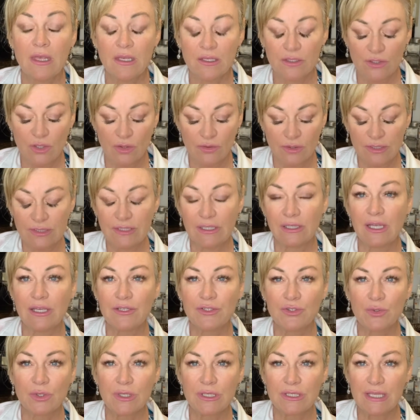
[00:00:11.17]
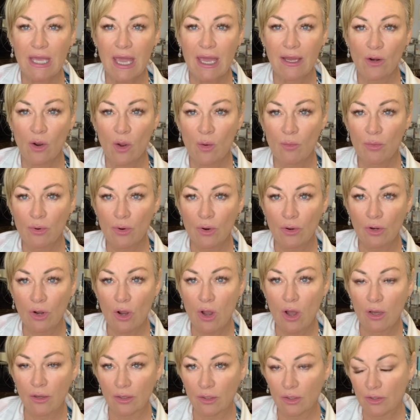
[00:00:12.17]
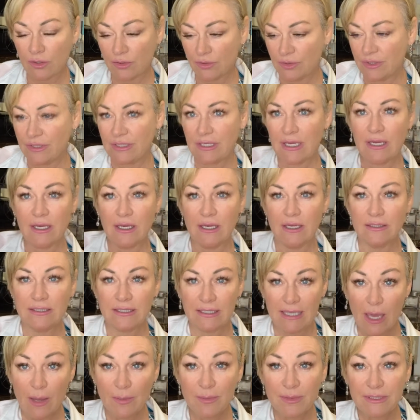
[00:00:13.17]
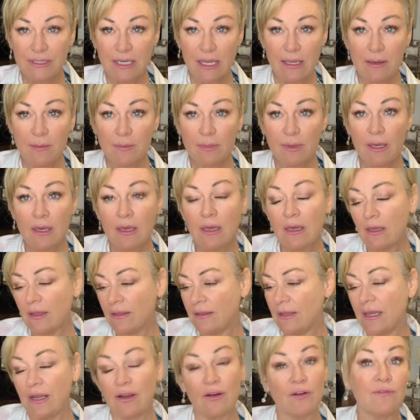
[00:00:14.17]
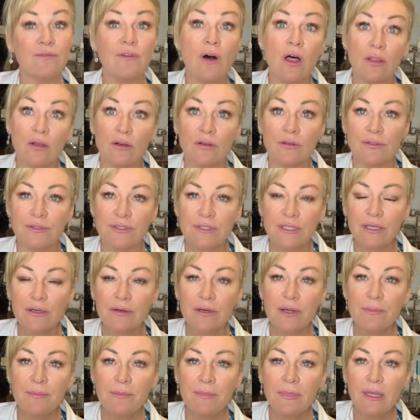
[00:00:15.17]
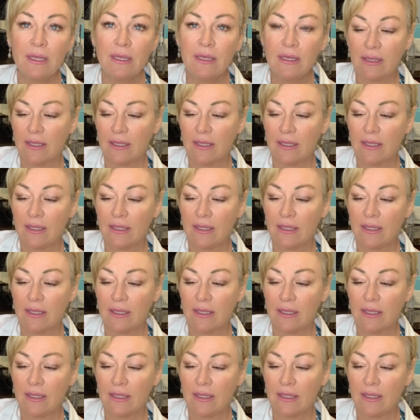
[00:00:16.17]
So the Cellustrious at-home protocol includes a scalp stamp, the hair follicle serum,